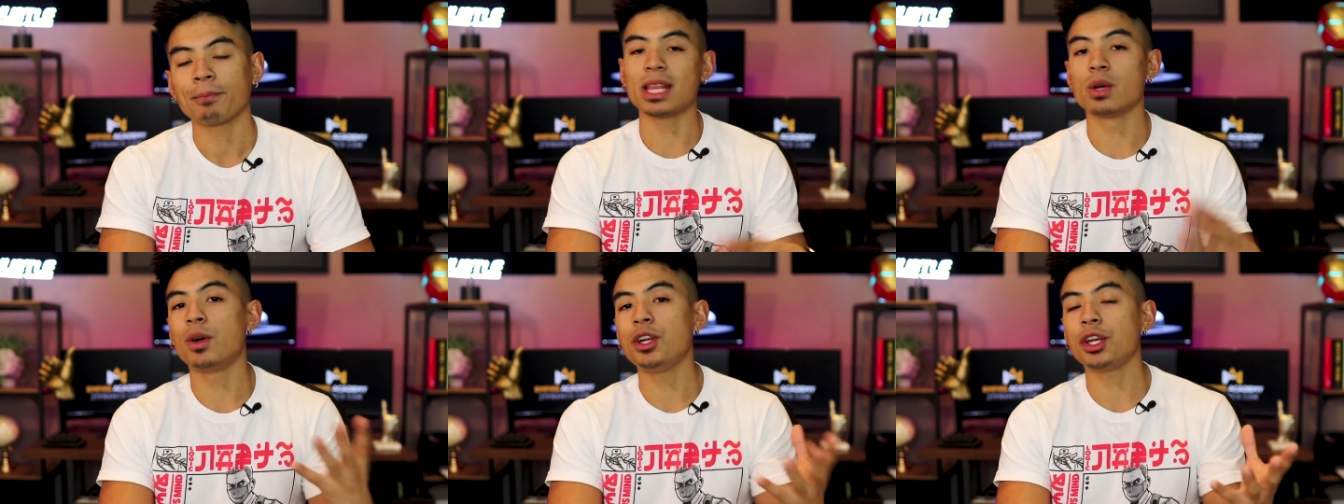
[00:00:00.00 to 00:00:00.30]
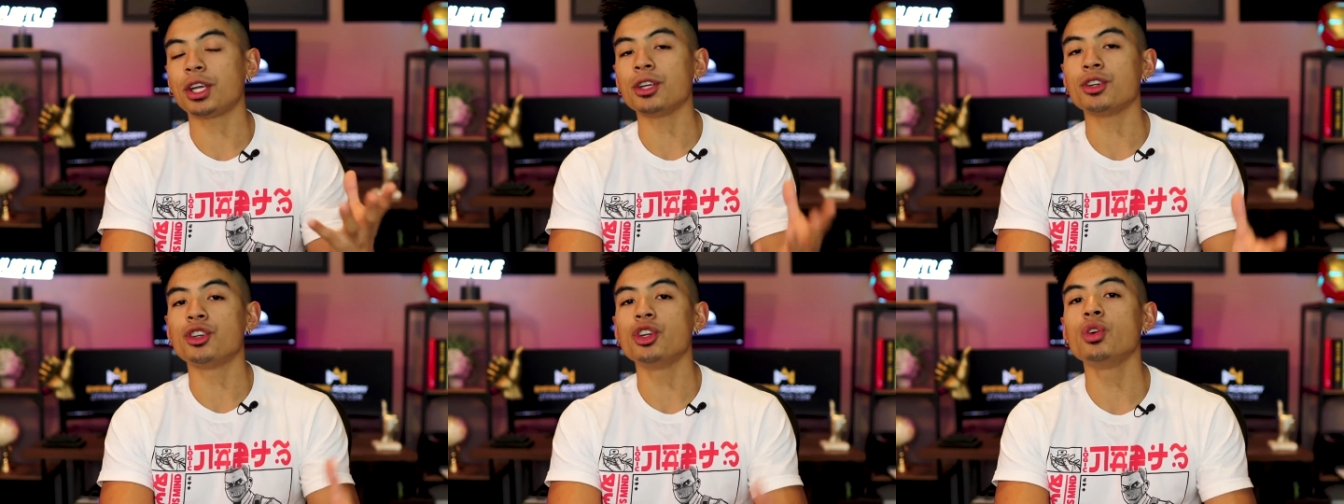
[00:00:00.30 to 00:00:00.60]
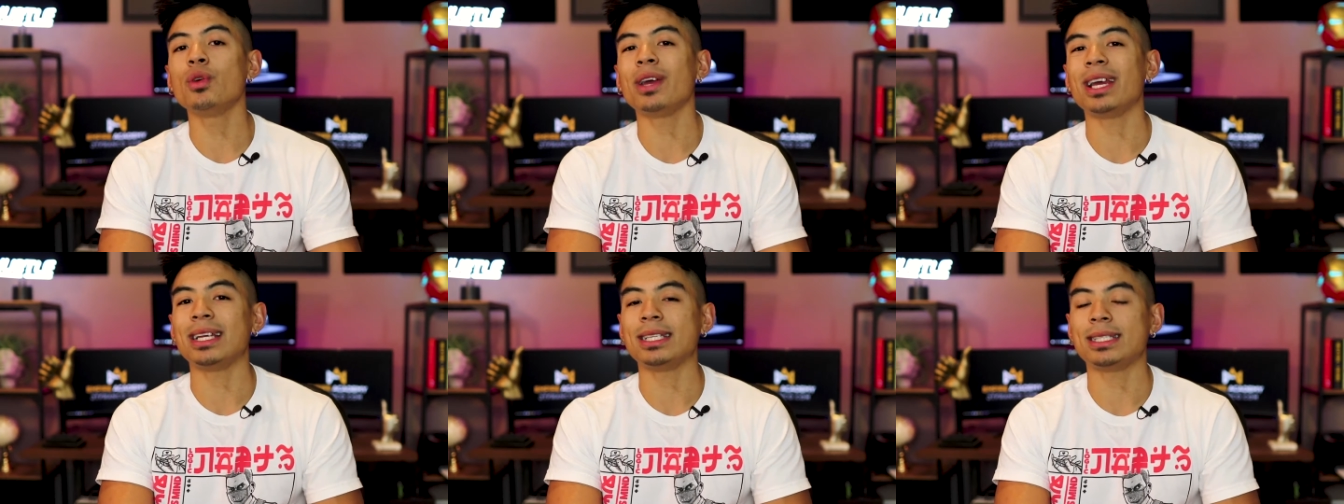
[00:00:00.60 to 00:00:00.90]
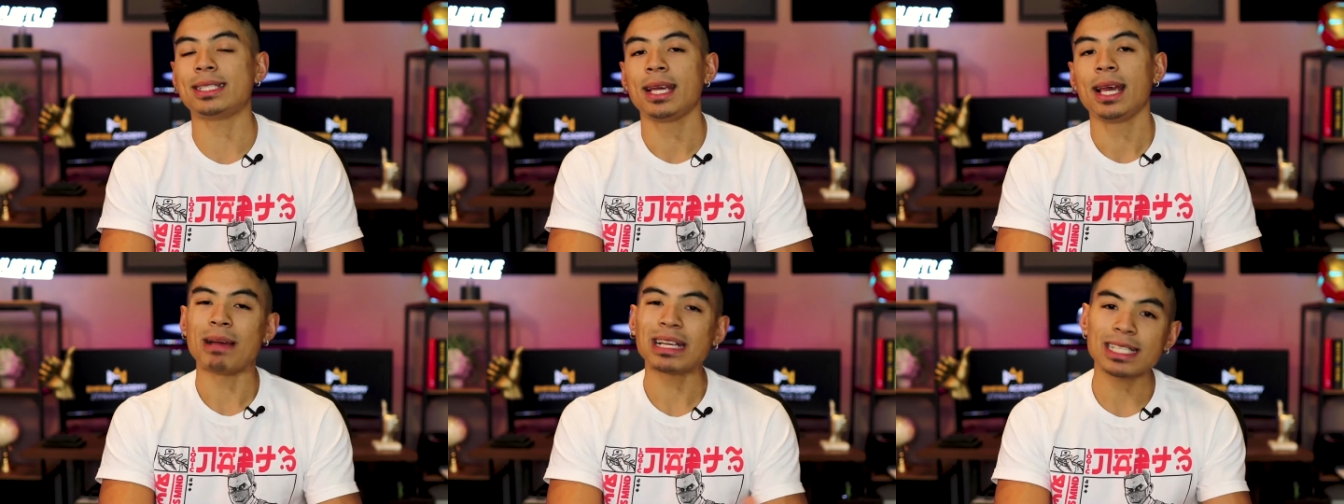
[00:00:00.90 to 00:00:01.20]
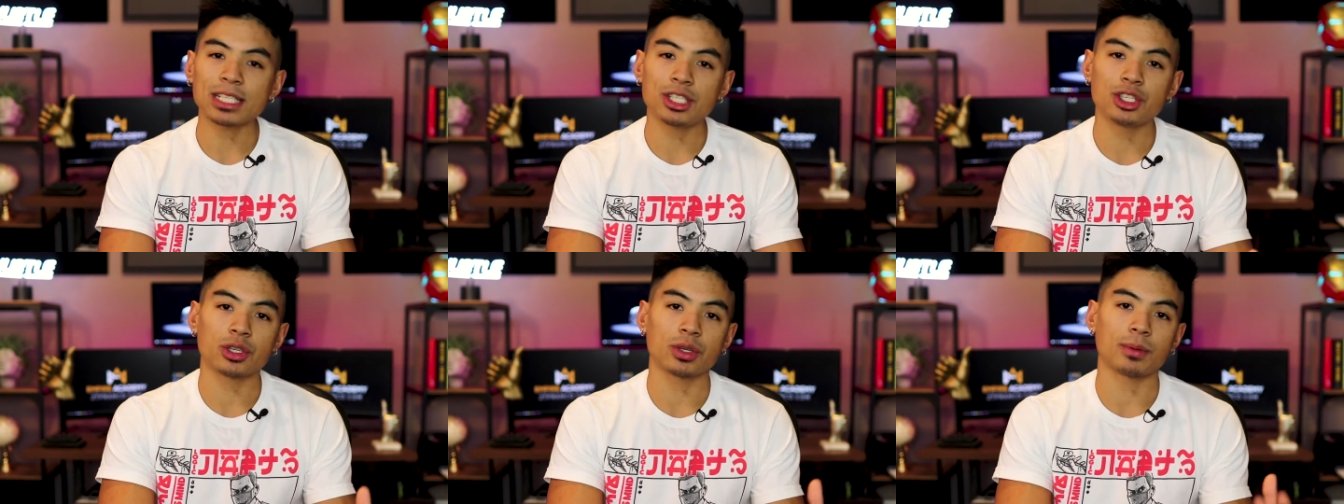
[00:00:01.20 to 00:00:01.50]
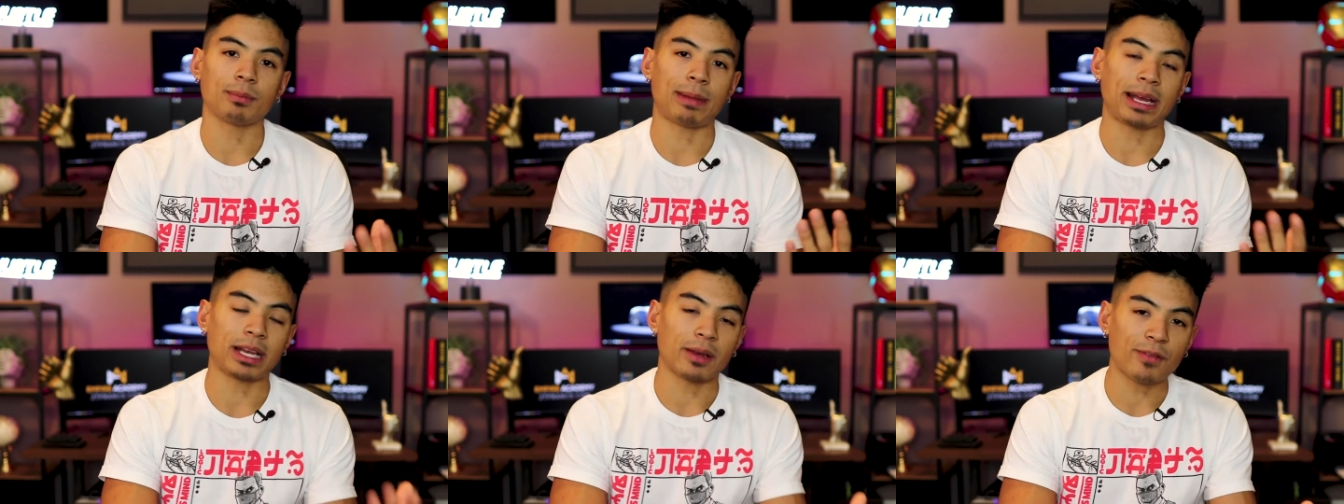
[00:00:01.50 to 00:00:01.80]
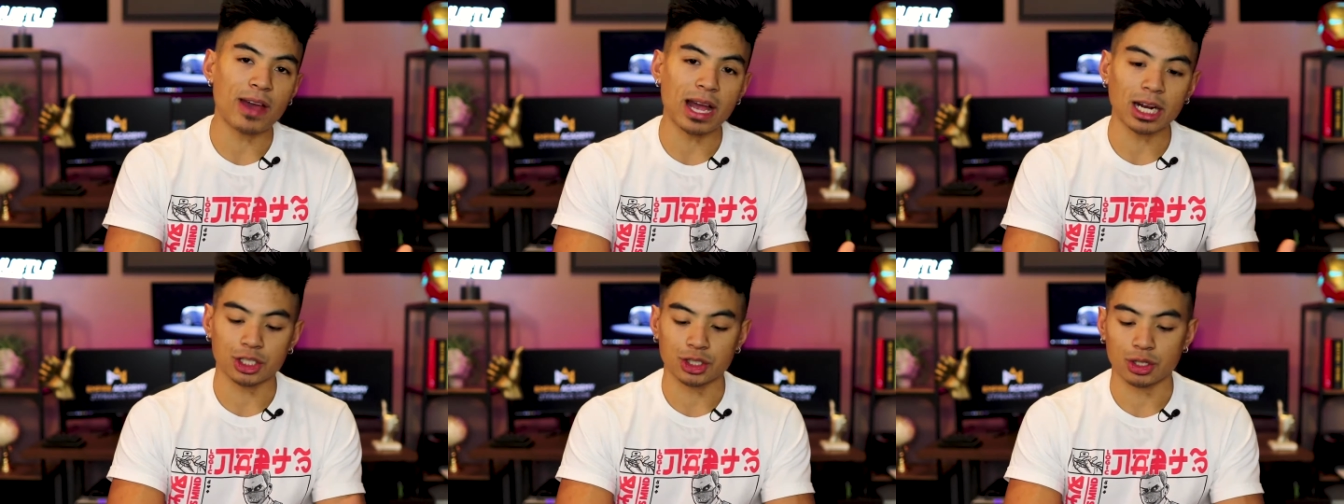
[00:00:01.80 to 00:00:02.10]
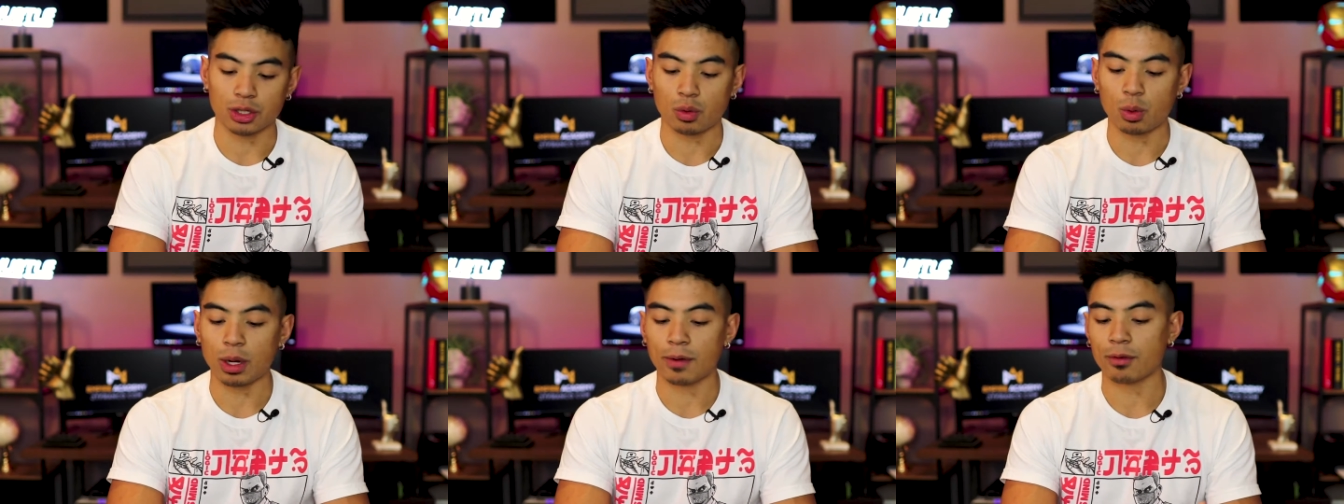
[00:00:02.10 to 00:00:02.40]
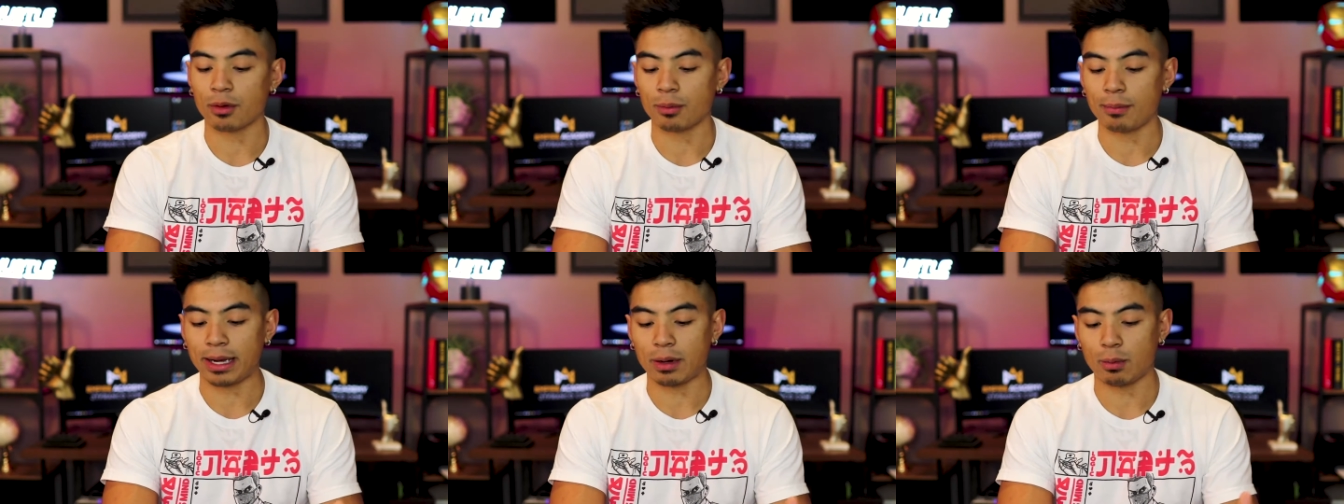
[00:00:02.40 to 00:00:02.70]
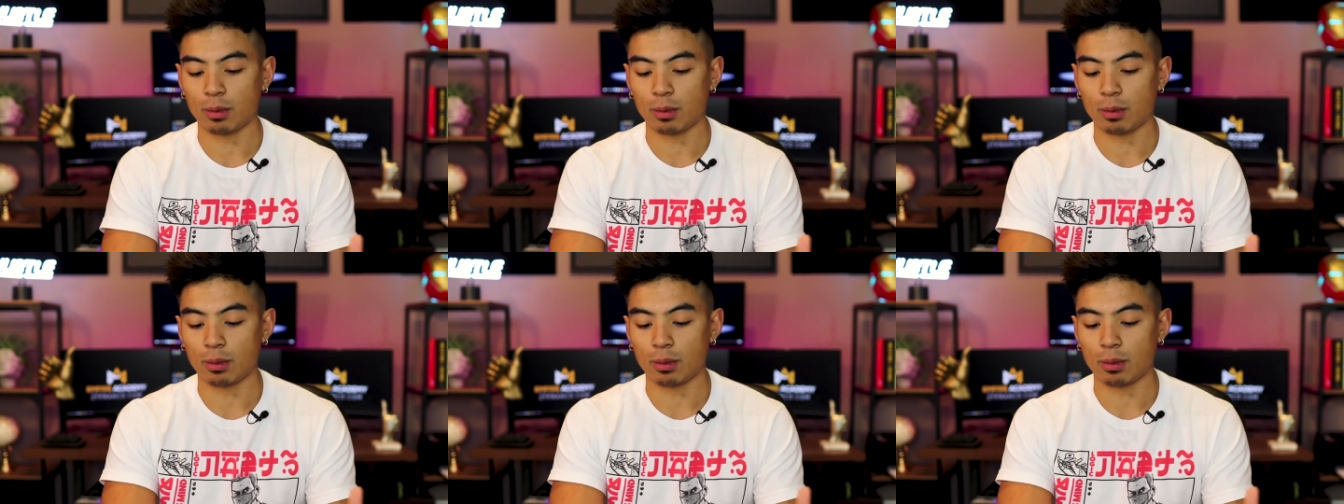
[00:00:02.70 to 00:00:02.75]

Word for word: And then what you can do is message your manufacturer, whoever,